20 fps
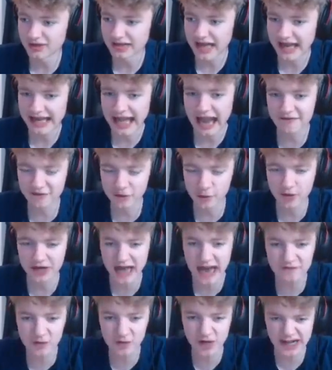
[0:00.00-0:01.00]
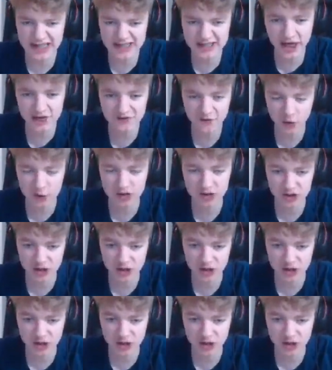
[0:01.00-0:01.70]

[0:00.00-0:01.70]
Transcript: Okay, everyone, everyone, inside voices,